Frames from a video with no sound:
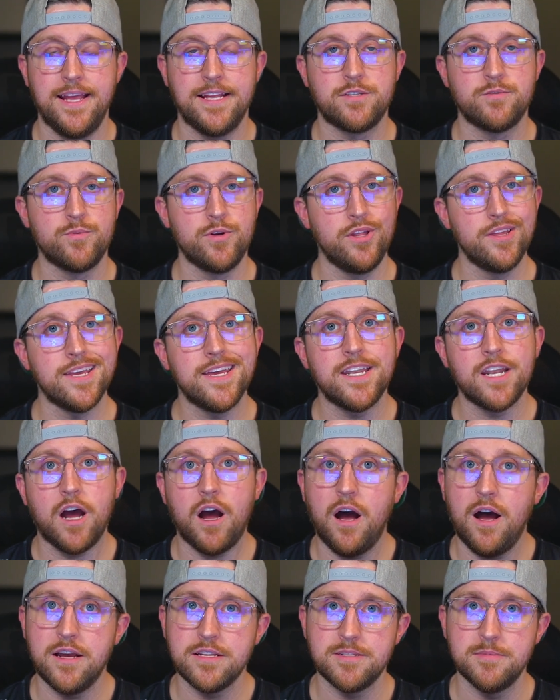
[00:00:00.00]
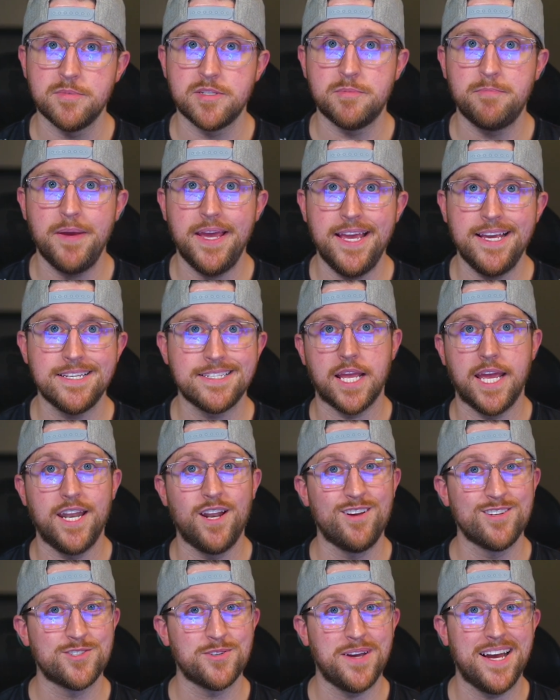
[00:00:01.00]
It's really an awesome space. It
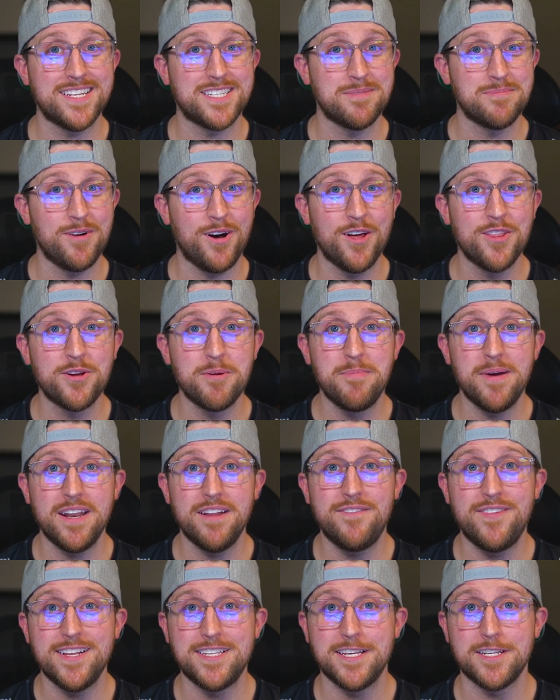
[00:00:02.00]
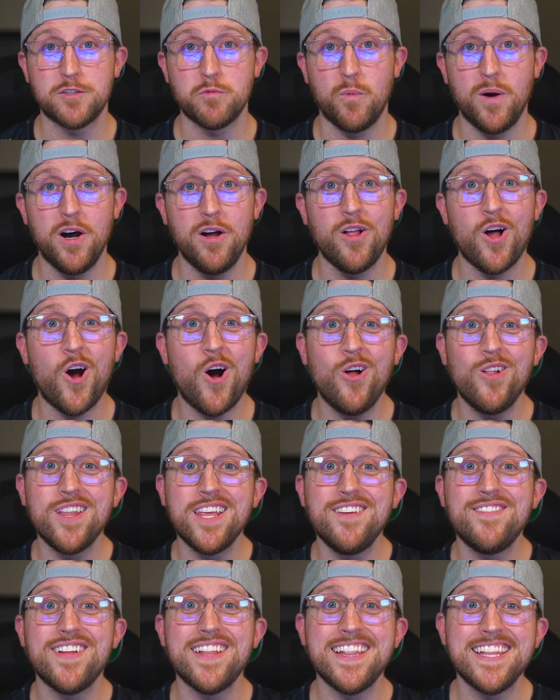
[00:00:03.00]
also has some other benefits as well. I'll
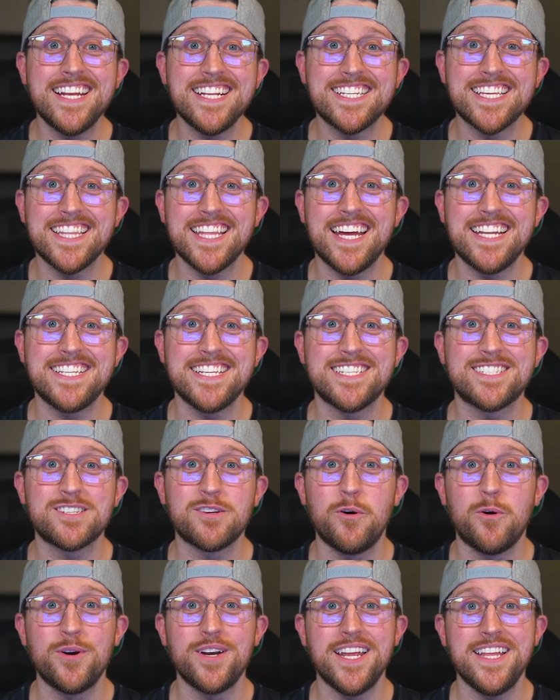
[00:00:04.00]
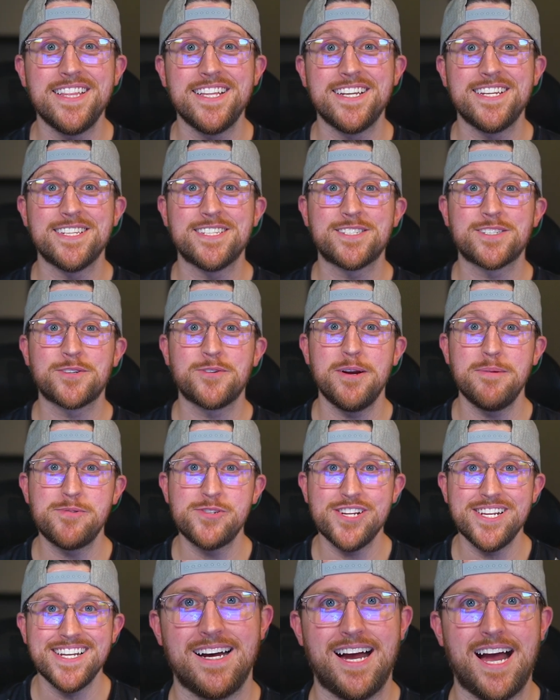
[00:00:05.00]
leave a link to that Discord in the
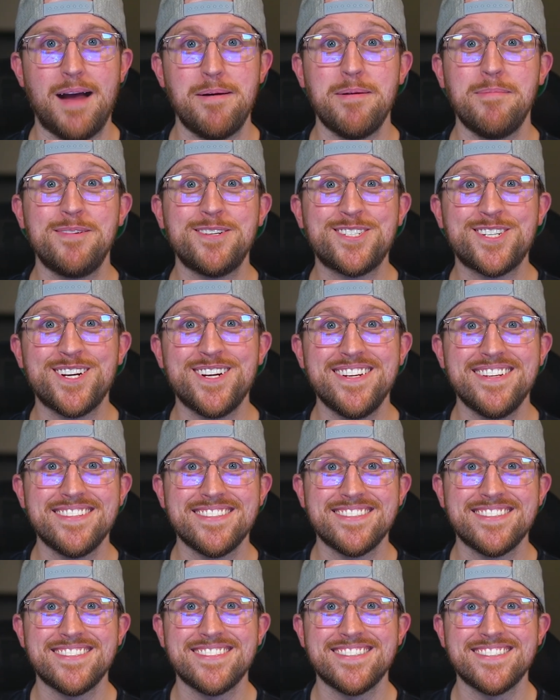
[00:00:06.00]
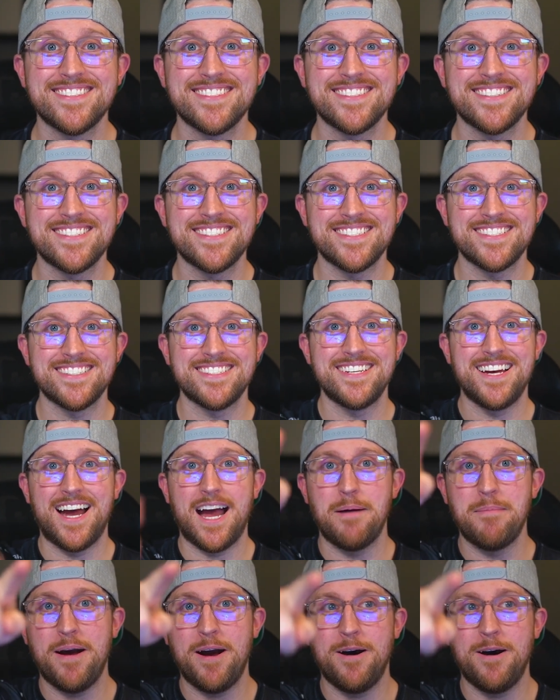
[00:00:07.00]
description. I'm Immature. I'm out.